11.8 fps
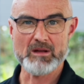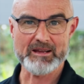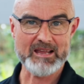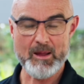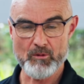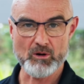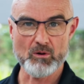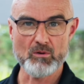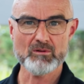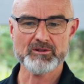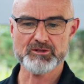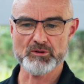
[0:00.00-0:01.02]

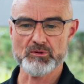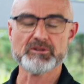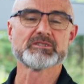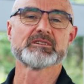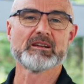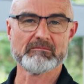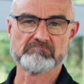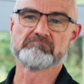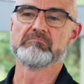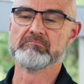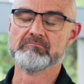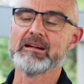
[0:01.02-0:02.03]
chemical to just
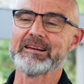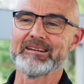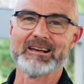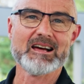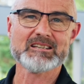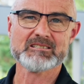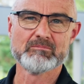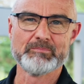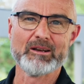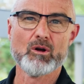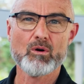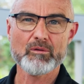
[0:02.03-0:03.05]
make it last a
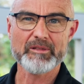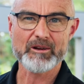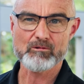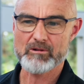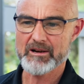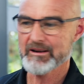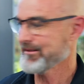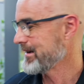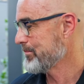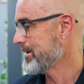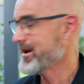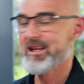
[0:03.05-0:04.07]
bit longer than green
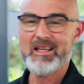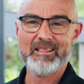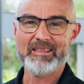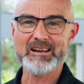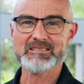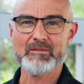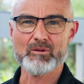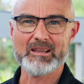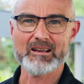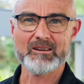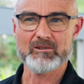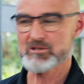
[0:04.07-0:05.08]
lumber. That stuff will
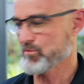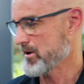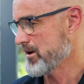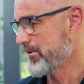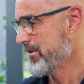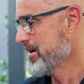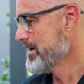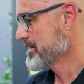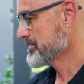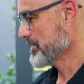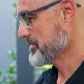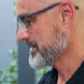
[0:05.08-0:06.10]
kill you as well.
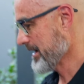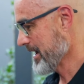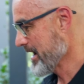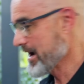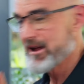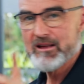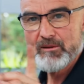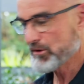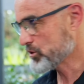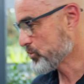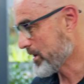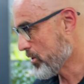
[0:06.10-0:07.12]
So today,
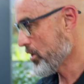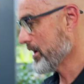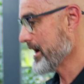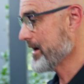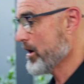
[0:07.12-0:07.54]
because we're cooking